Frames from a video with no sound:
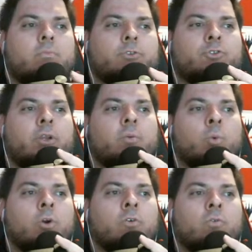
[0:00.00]
Drake
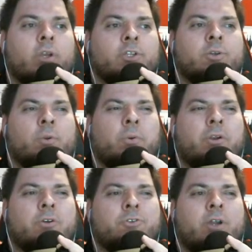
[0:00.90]
Warden Ranger. Do we want to
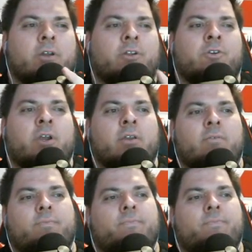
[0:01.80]
go Dragon on Dragon?